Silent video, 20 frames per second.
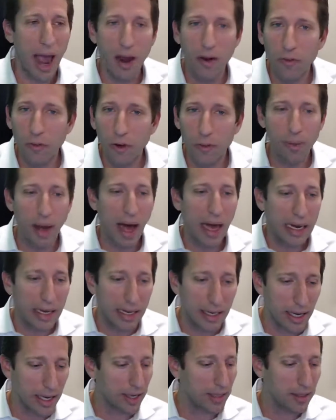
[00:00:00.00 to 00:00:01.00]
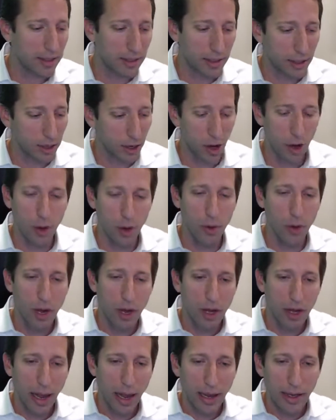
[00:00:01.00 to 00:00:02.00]
everybody needs to know
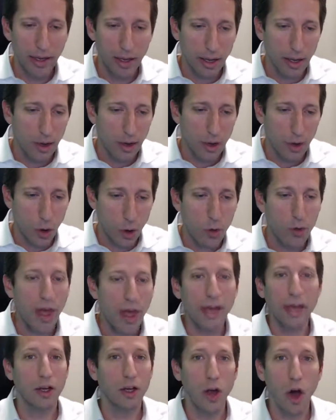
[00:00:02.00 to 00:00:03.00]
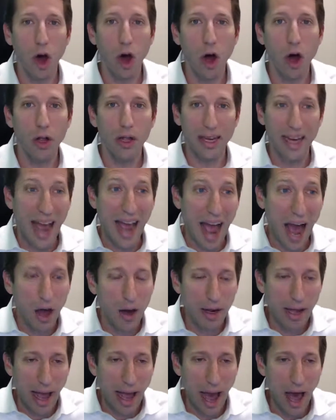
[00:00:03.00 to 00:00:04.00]
like who they can call and
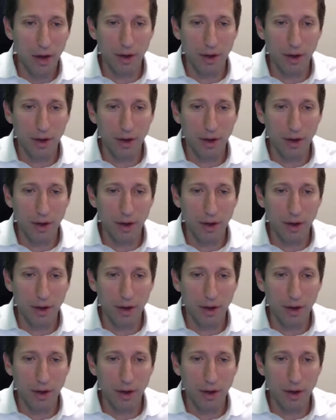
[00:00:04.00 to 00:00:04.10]
how to